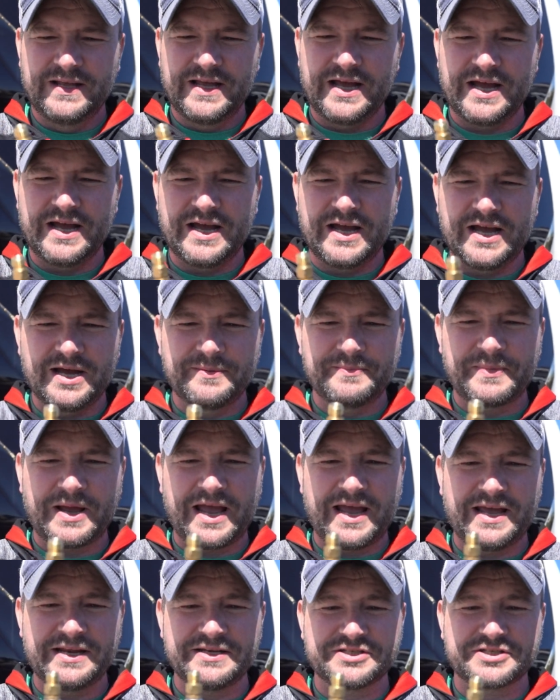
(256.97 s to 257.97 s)

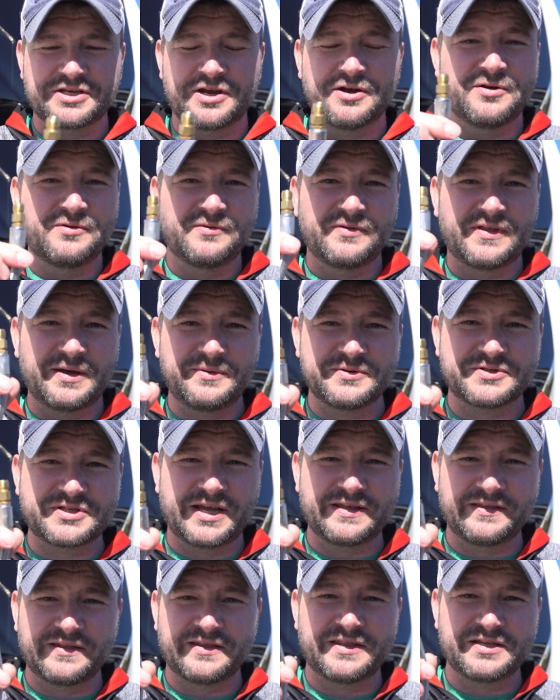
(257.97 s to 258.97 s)
And so they were
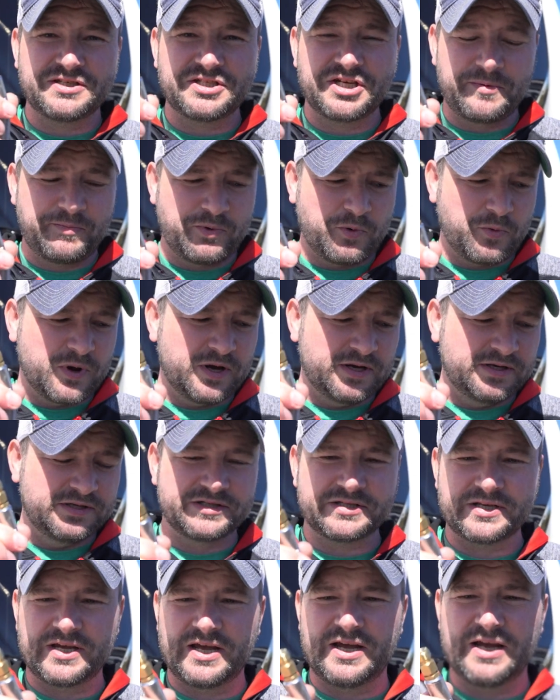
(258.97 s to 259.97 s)
saying that the cheaper
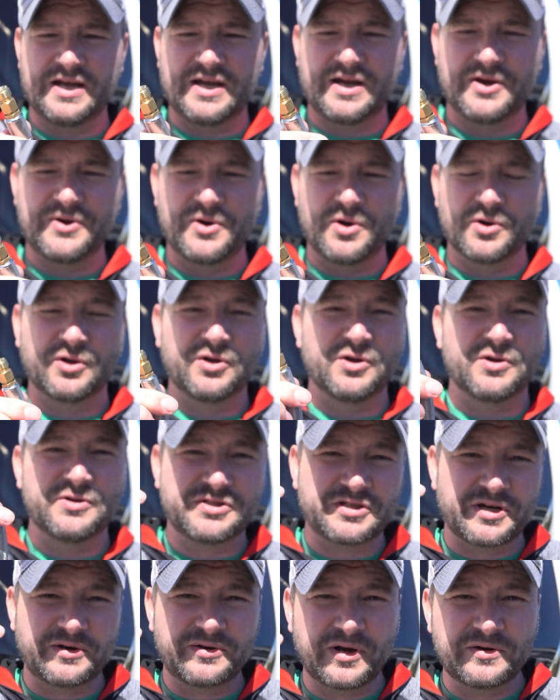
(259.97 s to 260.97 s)
ones are not good.
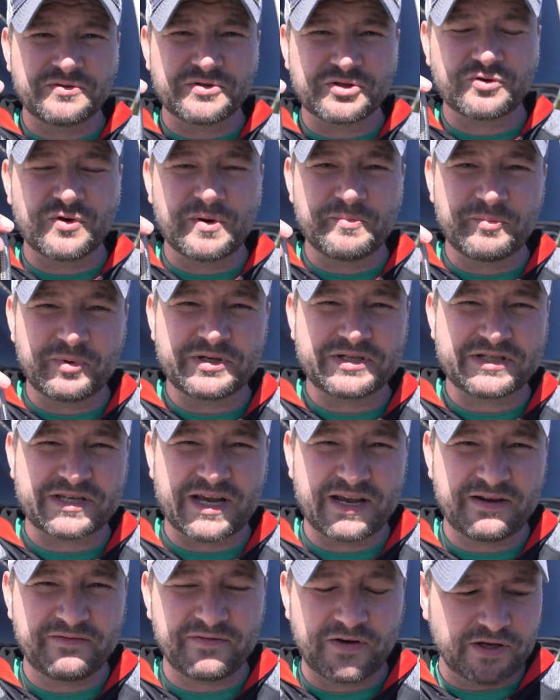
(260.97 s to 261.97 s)
So don't scrimp and
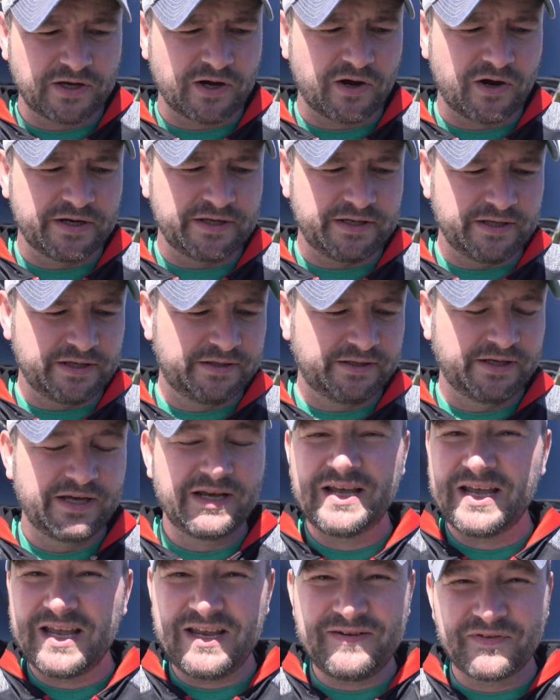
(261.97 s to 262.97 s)
save like I did,
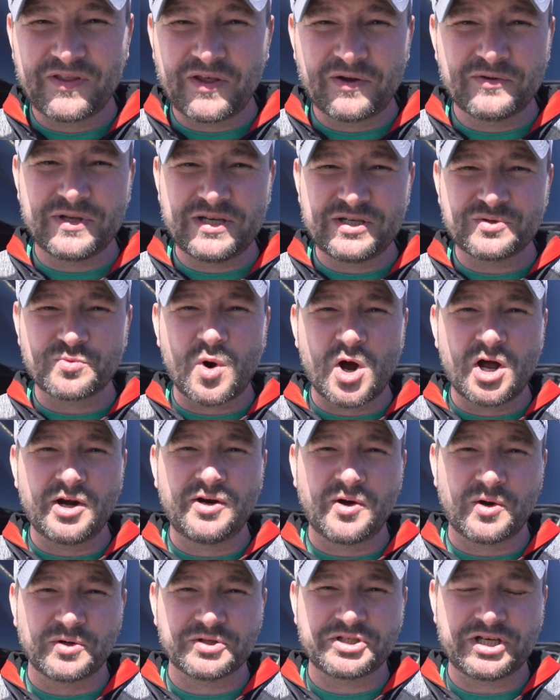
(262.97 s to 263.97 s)
even though these were
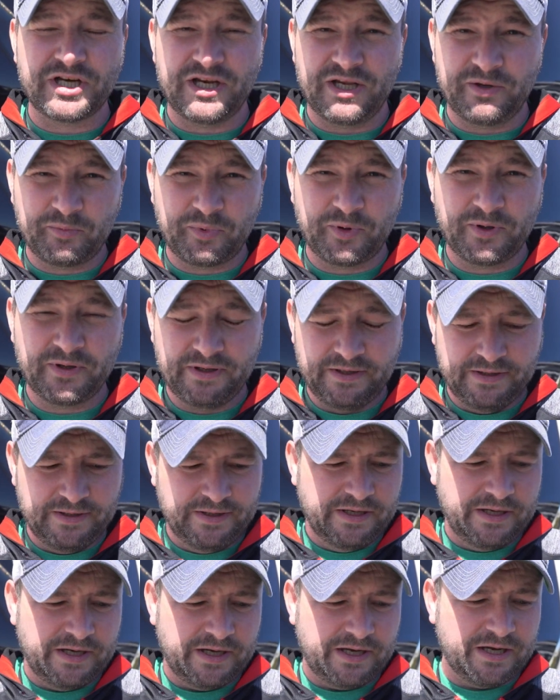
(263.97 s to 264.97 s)
not cheap.
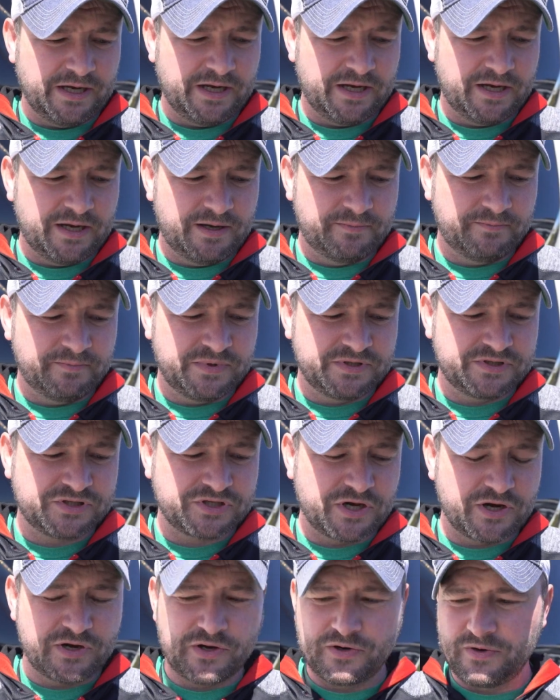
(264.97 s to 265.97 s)
And
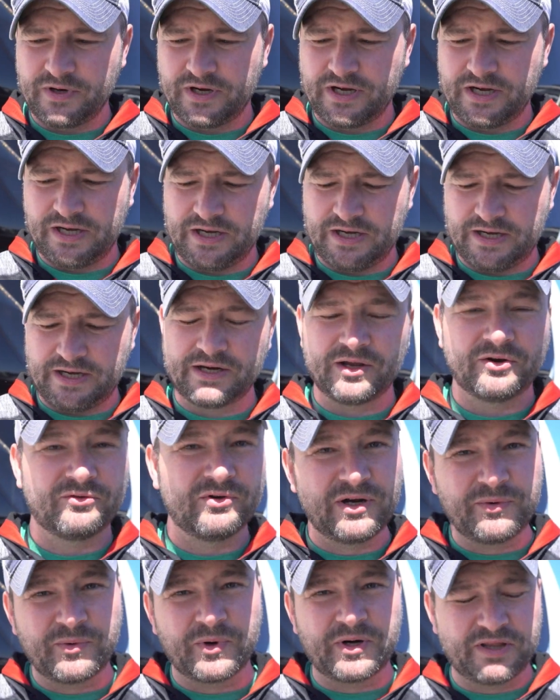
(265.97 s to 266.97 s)
I
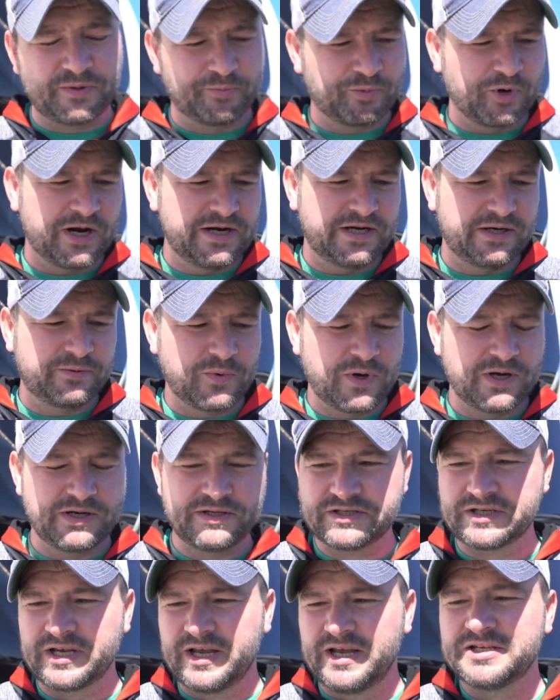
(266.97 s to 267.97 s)
really wanted the braided
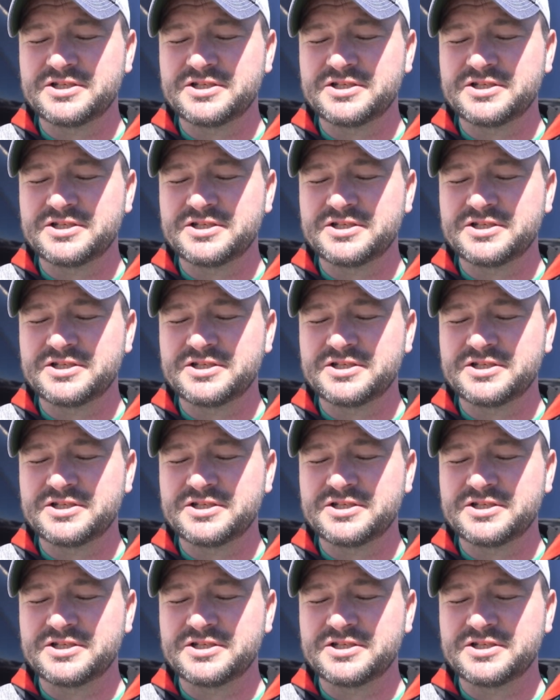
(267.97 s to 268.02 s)
ones.